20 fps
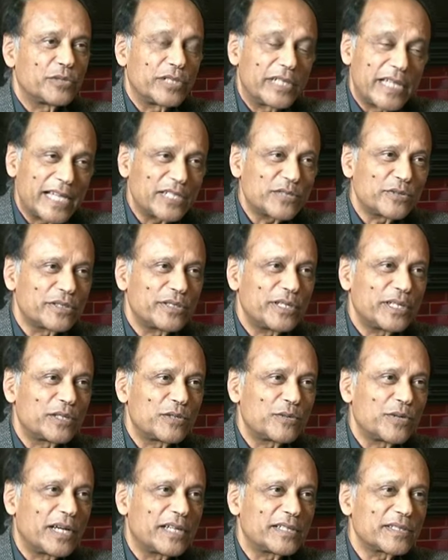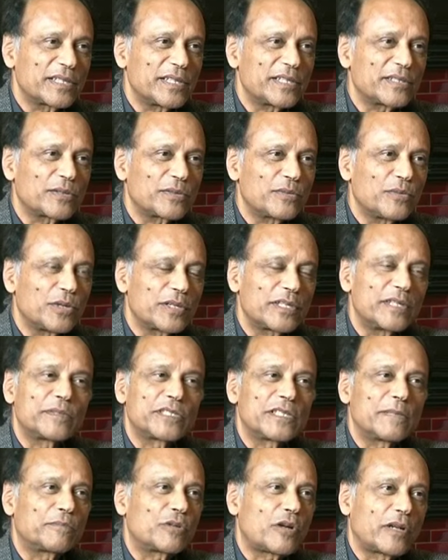The natural thing to ask is, what
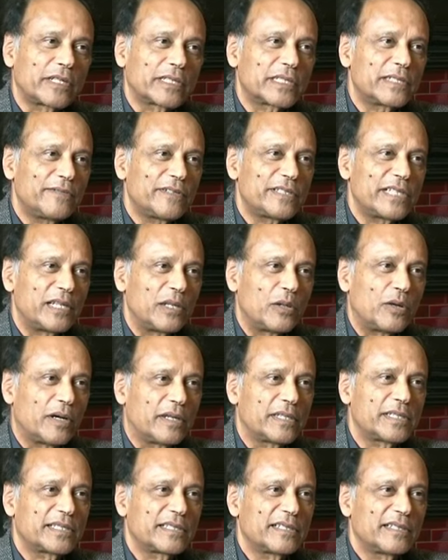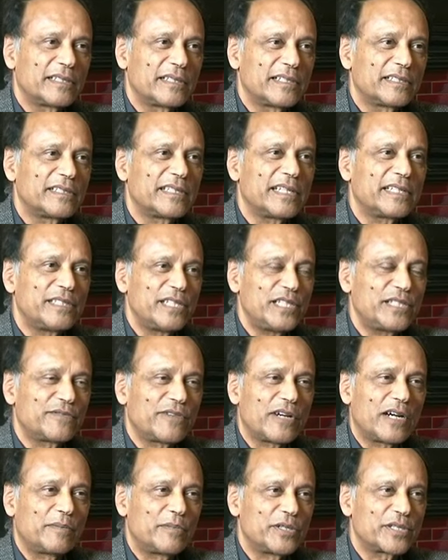is the productivity loss that these
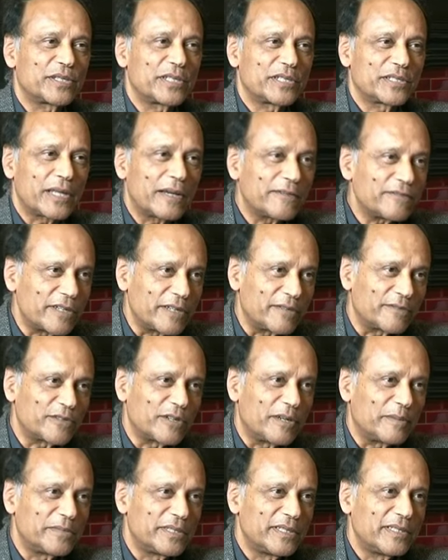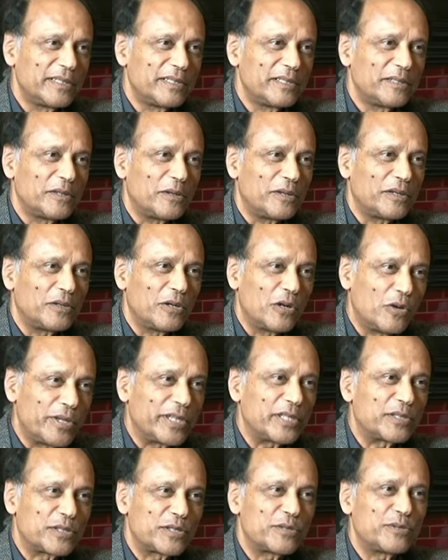farmers are suffering from
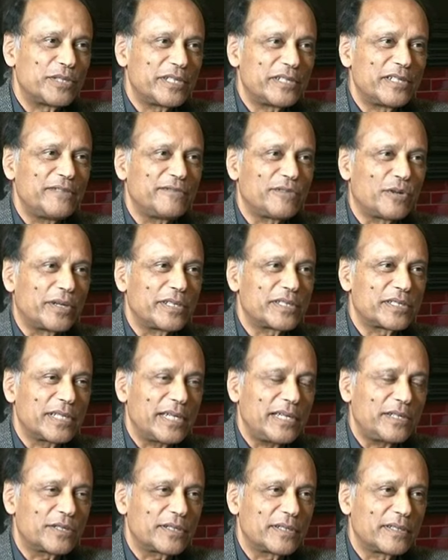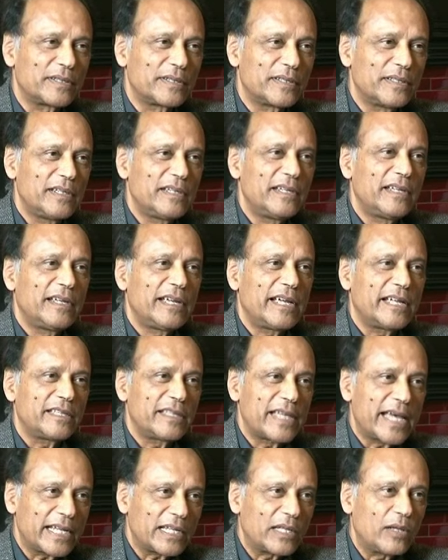owing to the deforestation?
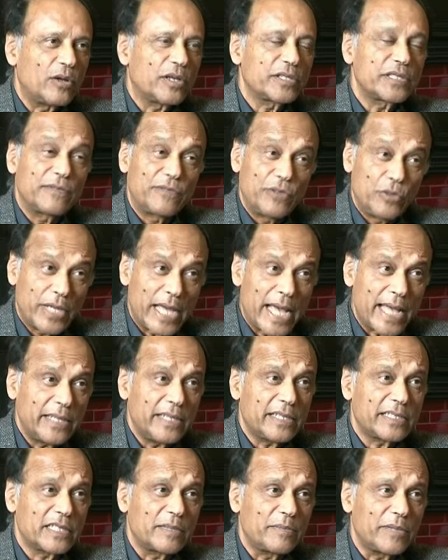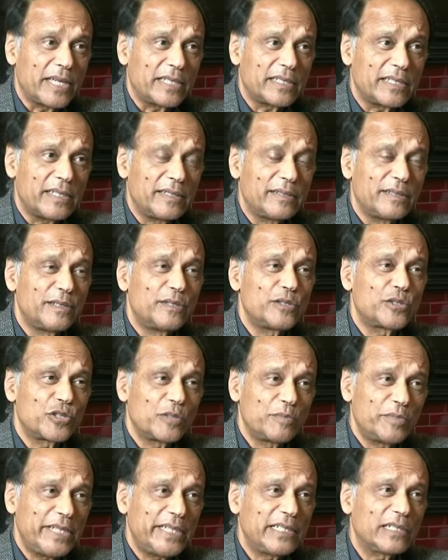And that loss, if you can estimate it,
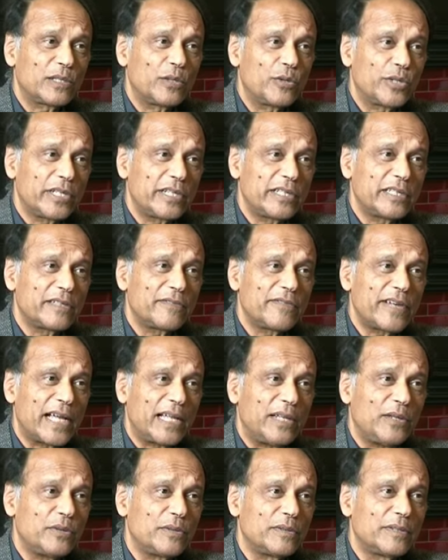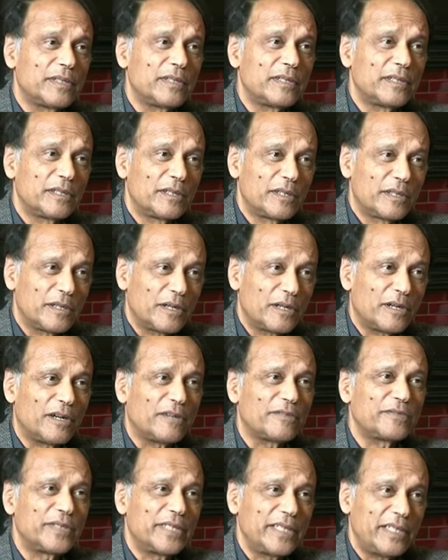should be included in the value
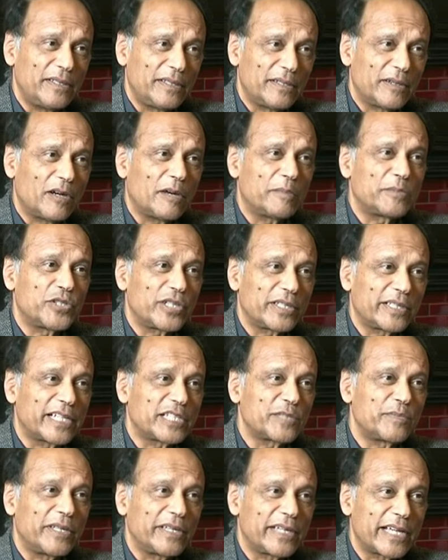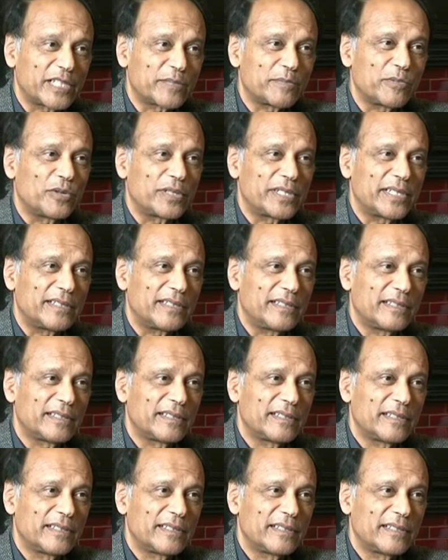of the object that's being exported.